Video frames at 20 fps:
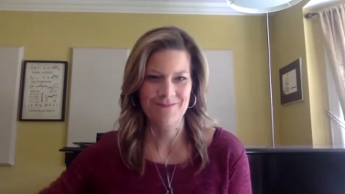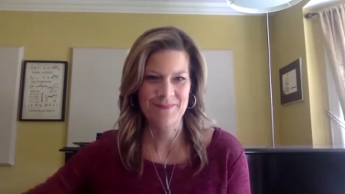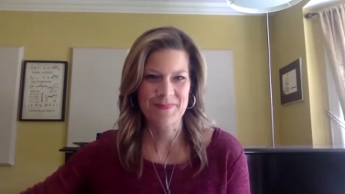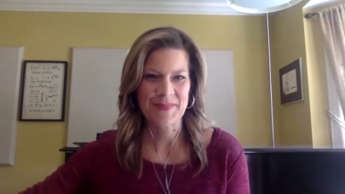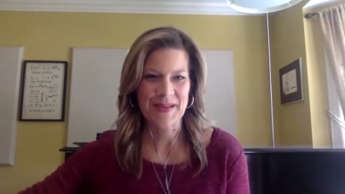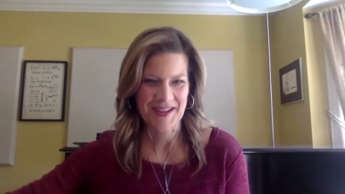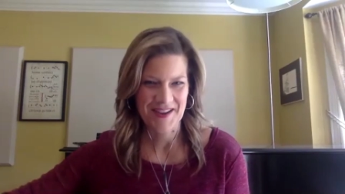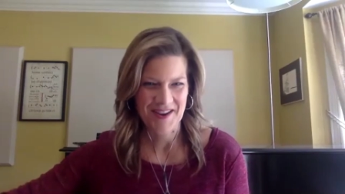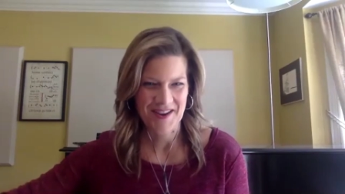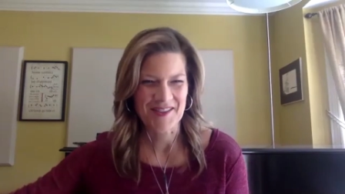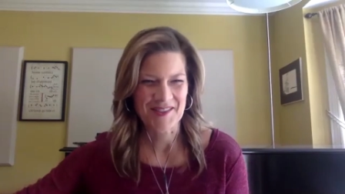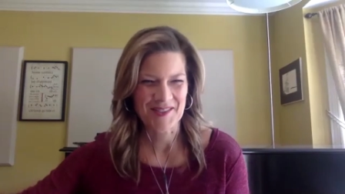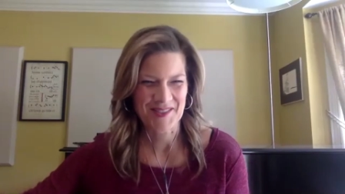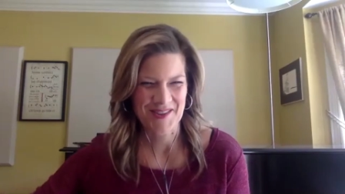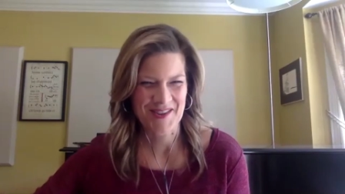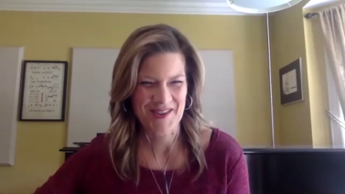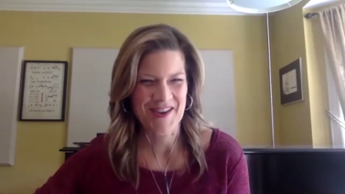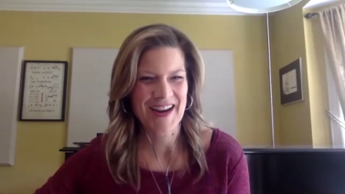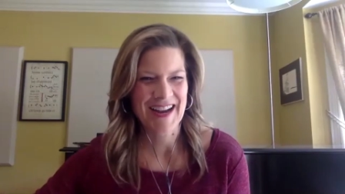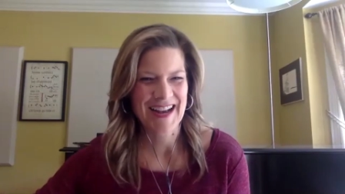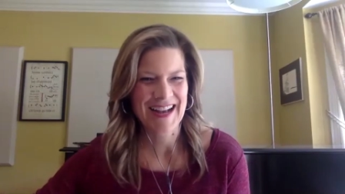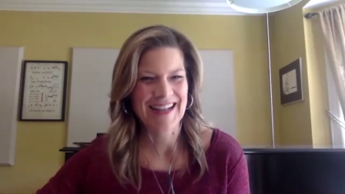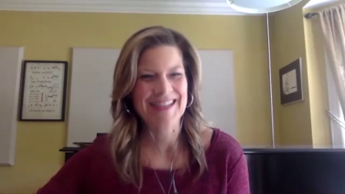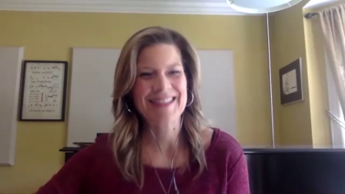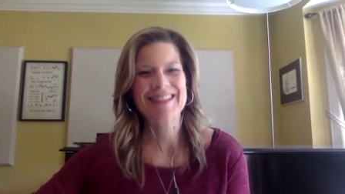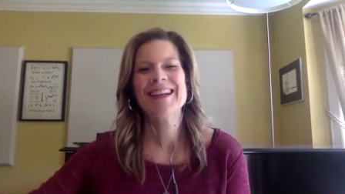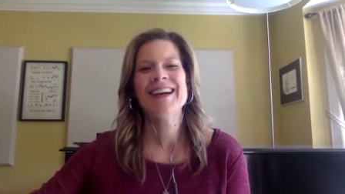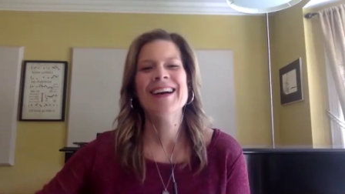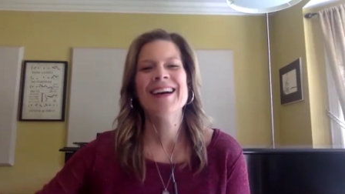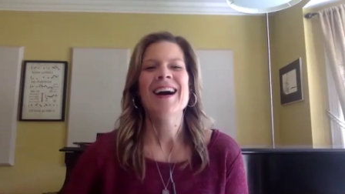big concert
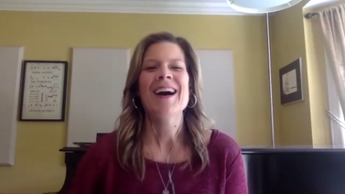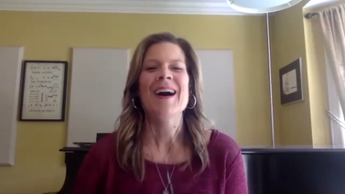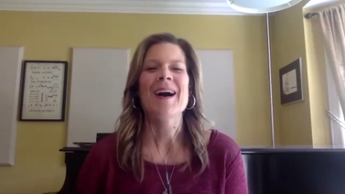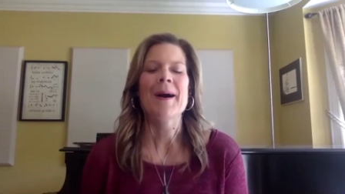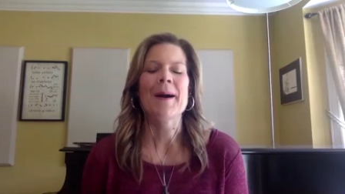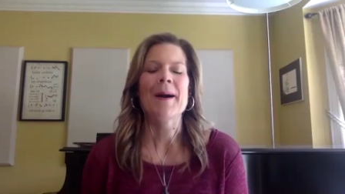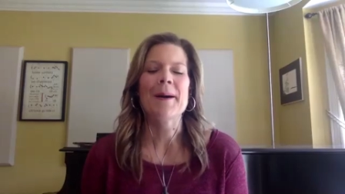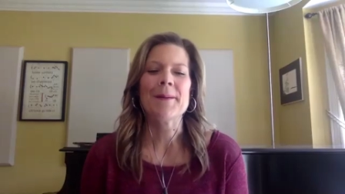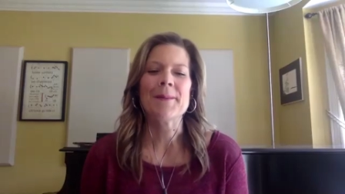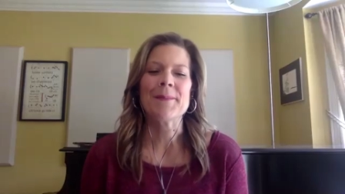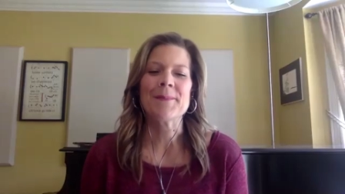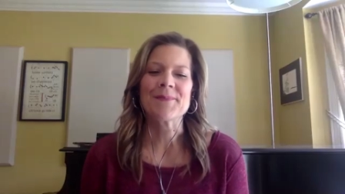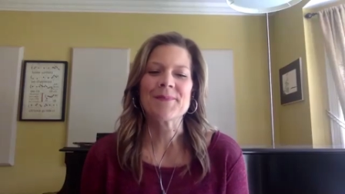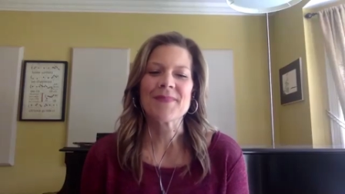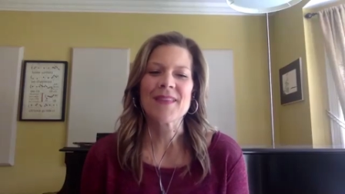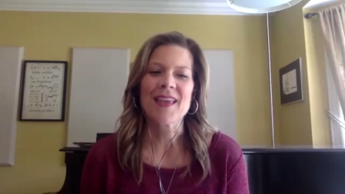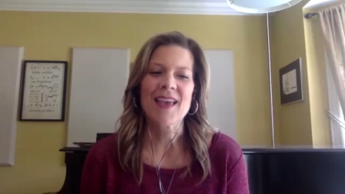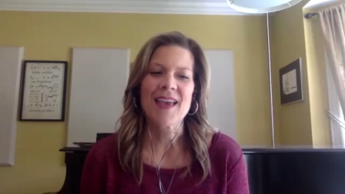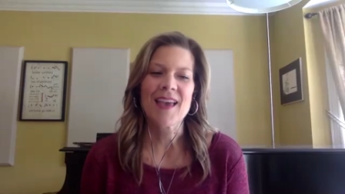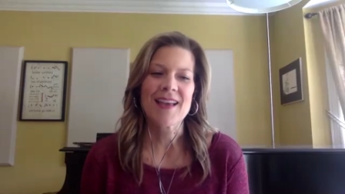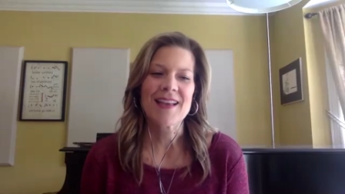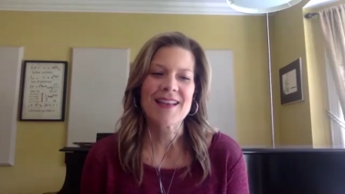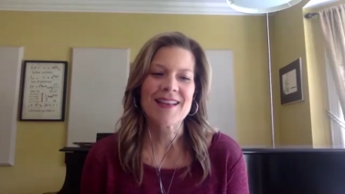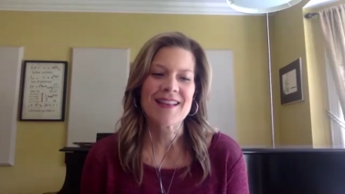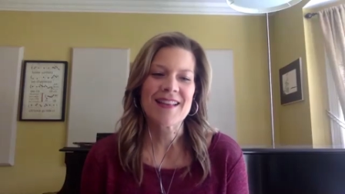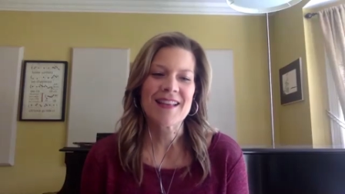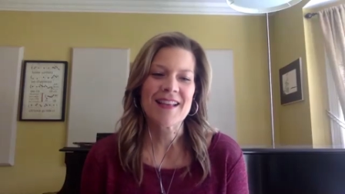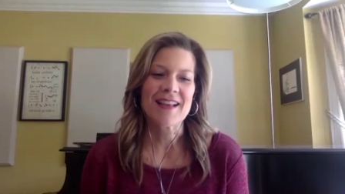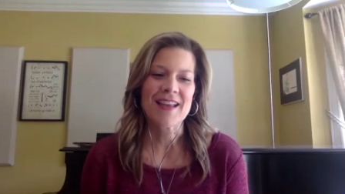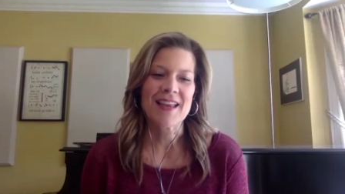grand.
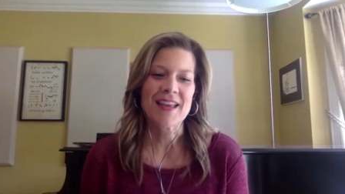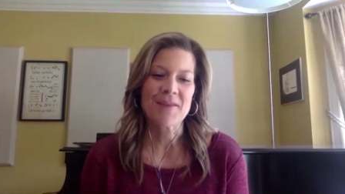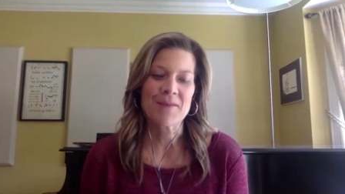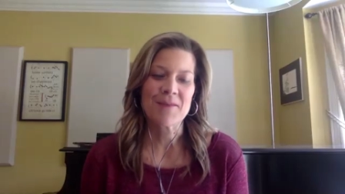And it